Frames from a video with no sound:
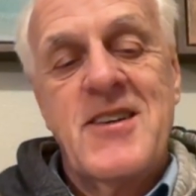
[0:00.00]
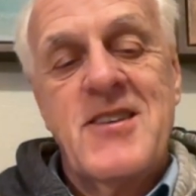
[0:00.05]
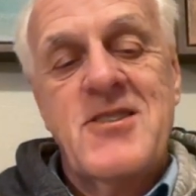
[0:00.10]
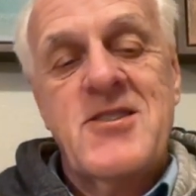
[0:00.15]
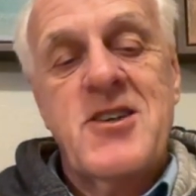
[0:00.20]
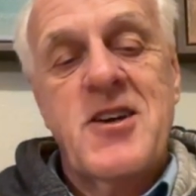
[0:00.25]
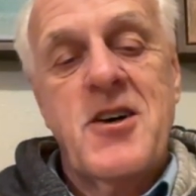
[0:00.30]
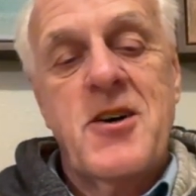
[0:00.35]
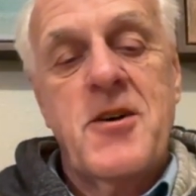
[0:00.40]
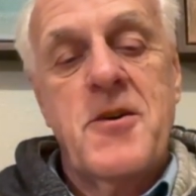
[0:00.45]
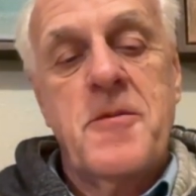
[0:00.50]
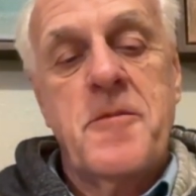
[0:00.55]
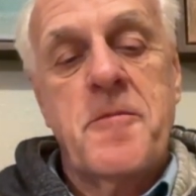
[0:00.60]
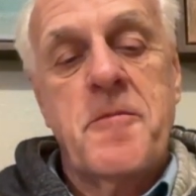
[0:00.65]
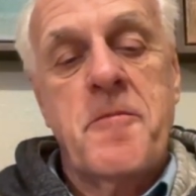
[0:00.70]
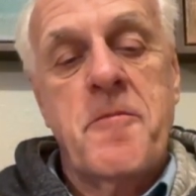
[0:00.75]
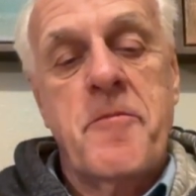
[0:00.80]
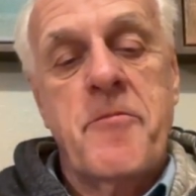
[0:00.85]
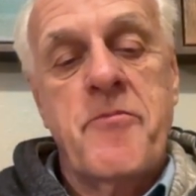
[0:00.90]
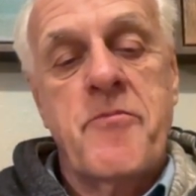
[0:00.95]
So,
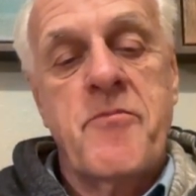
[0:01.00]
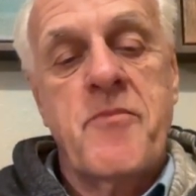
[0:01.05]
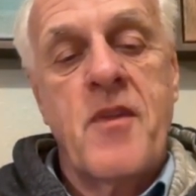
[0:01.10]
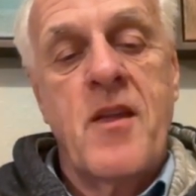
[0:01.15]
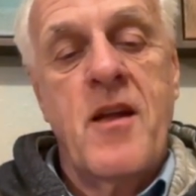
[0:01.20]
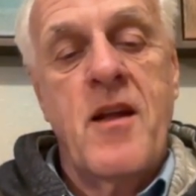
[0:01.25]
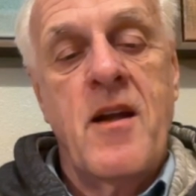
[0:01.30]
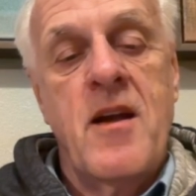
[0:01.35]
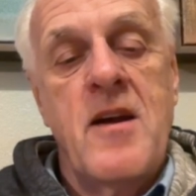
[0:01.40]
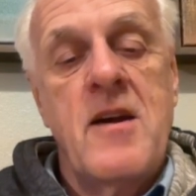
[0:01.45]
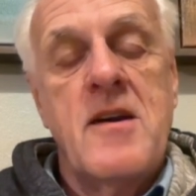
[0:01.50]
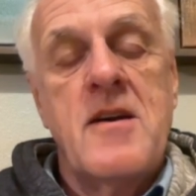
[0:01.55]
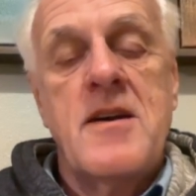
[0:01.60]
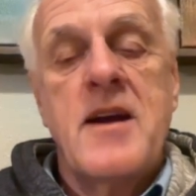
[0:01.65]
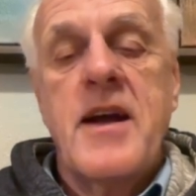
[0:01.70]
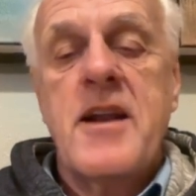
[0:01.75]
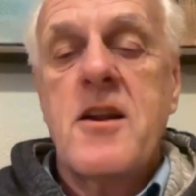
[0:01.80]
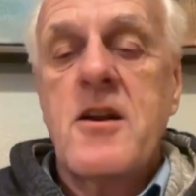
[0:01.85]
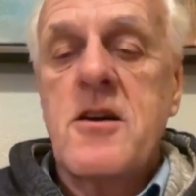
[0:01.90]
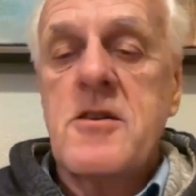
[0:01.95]

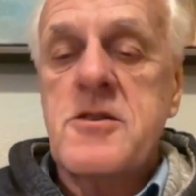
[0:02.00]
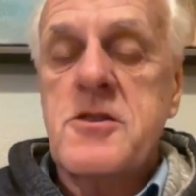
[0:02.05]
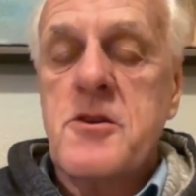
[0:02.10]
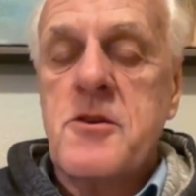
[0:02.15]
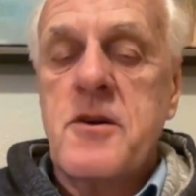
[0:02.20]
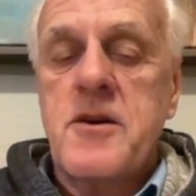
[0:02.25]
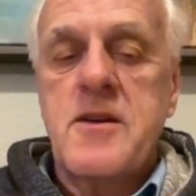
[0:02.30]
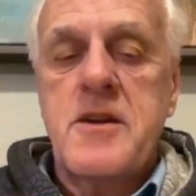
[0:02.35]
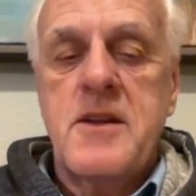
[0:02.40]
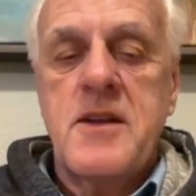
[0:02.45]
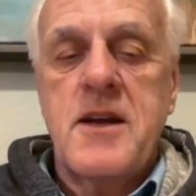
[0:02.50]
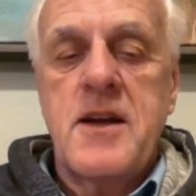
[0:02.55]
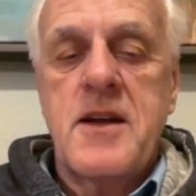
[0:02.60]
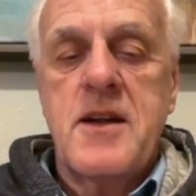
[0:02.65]
and also,